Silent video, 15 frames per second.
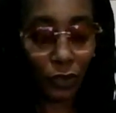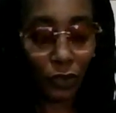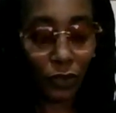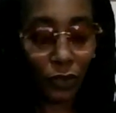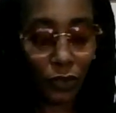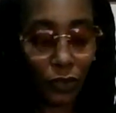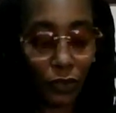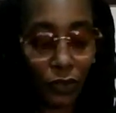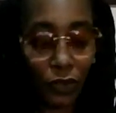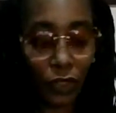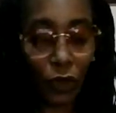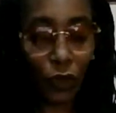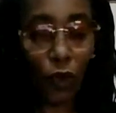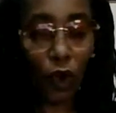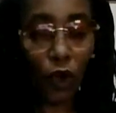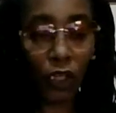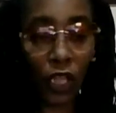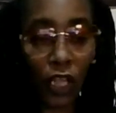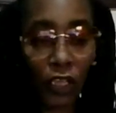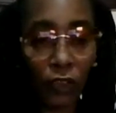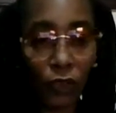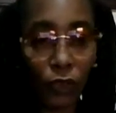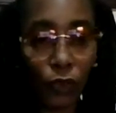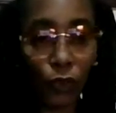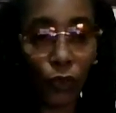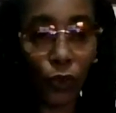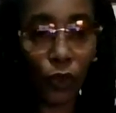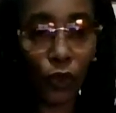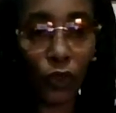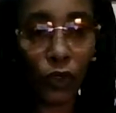They walk like a royal.
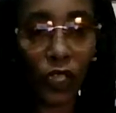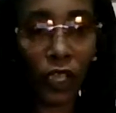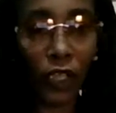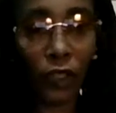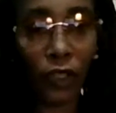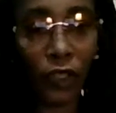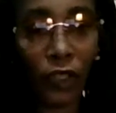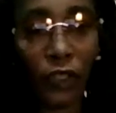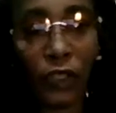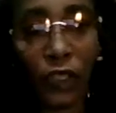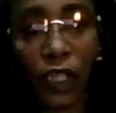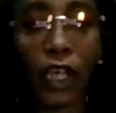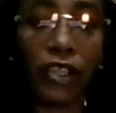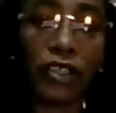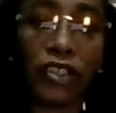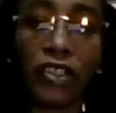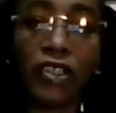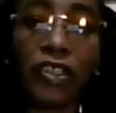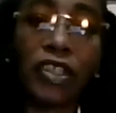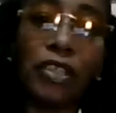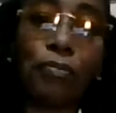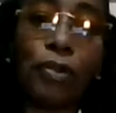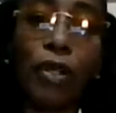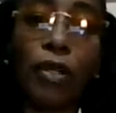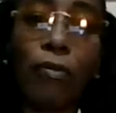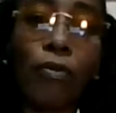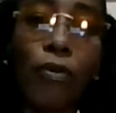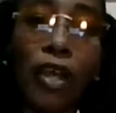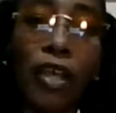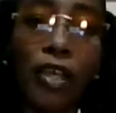They kind of sleep
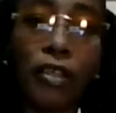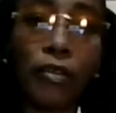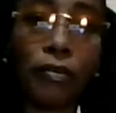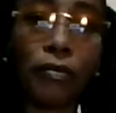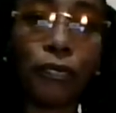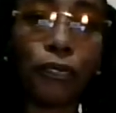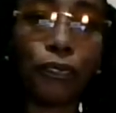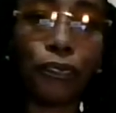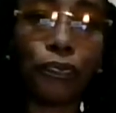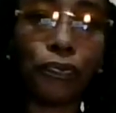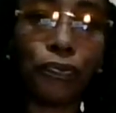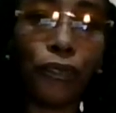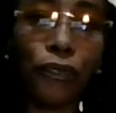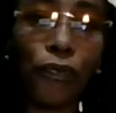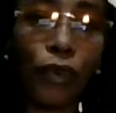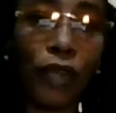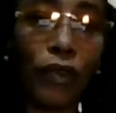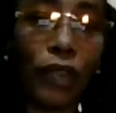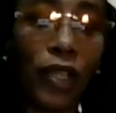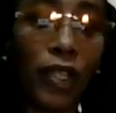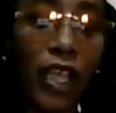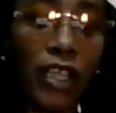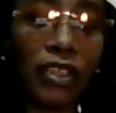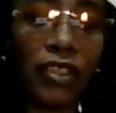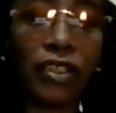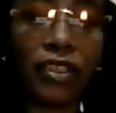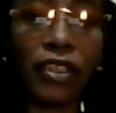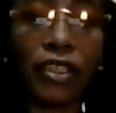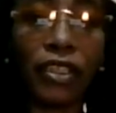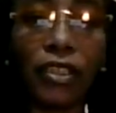upright. They like to sit
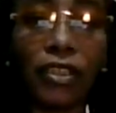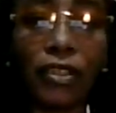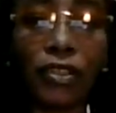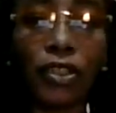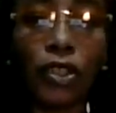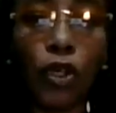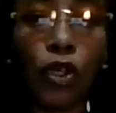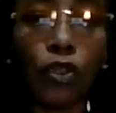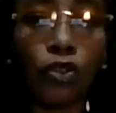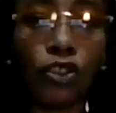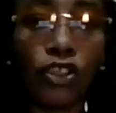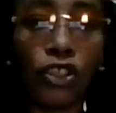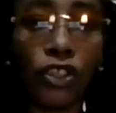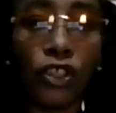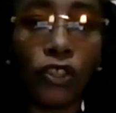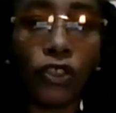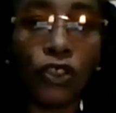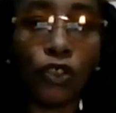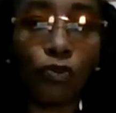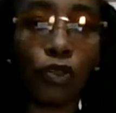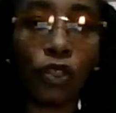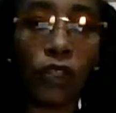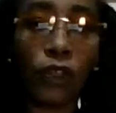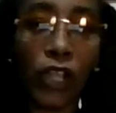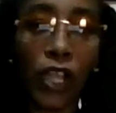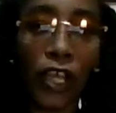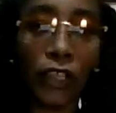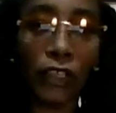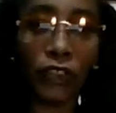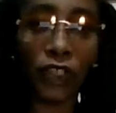in tall chairs and recliners
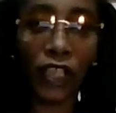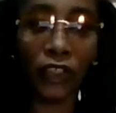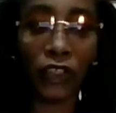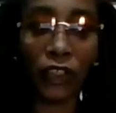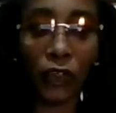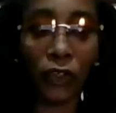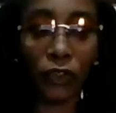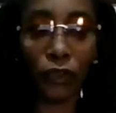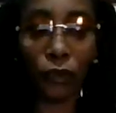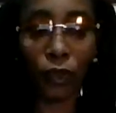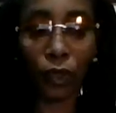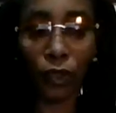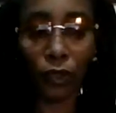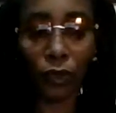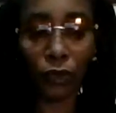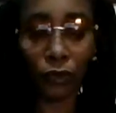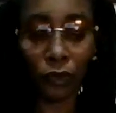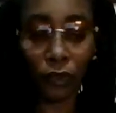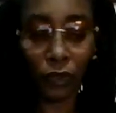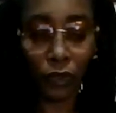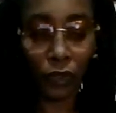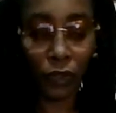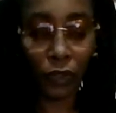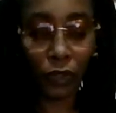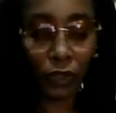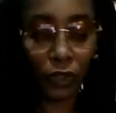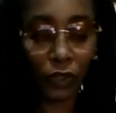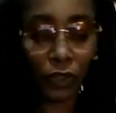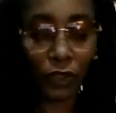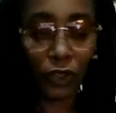like they're on the throne.
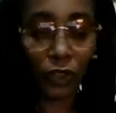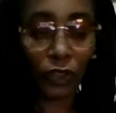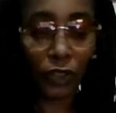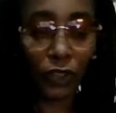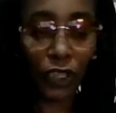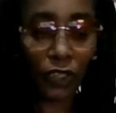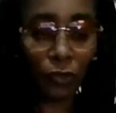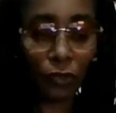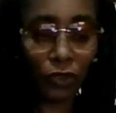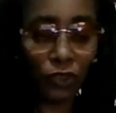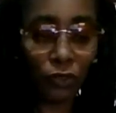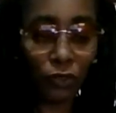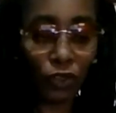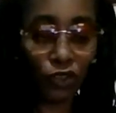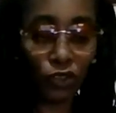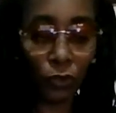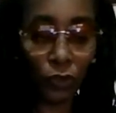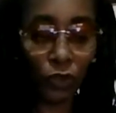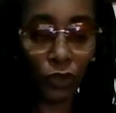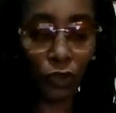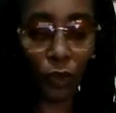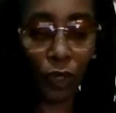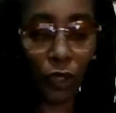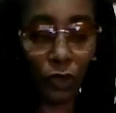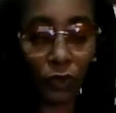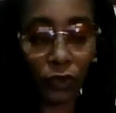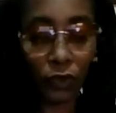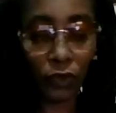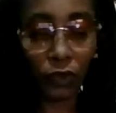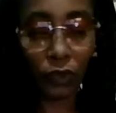That's where he was tripping you out.
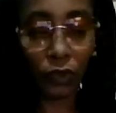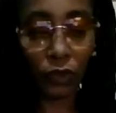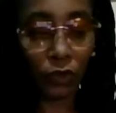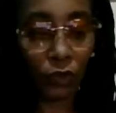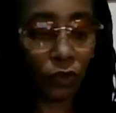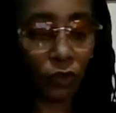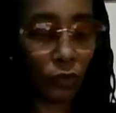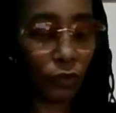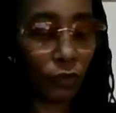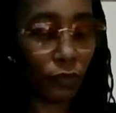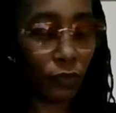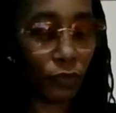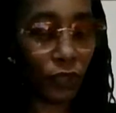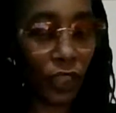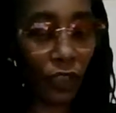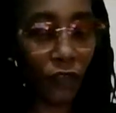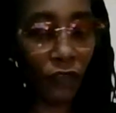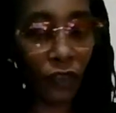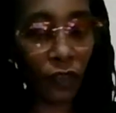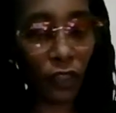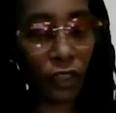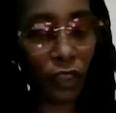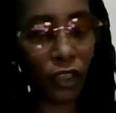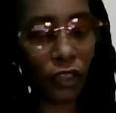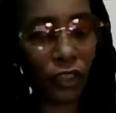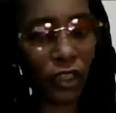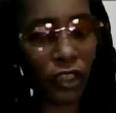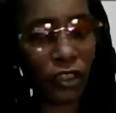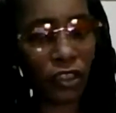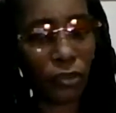Definitely at least a
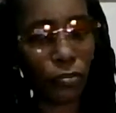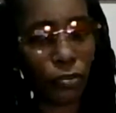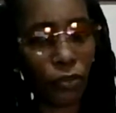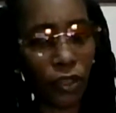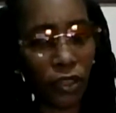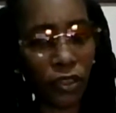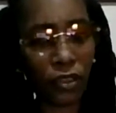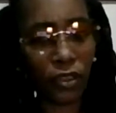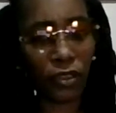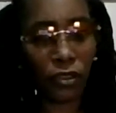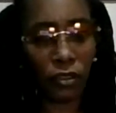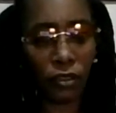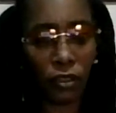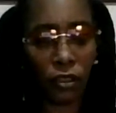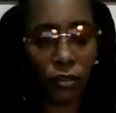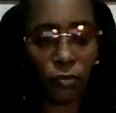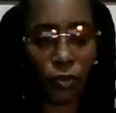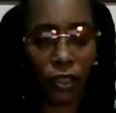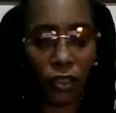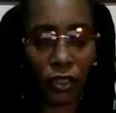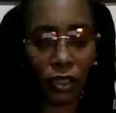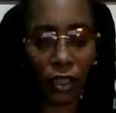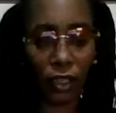prince. Could be a king.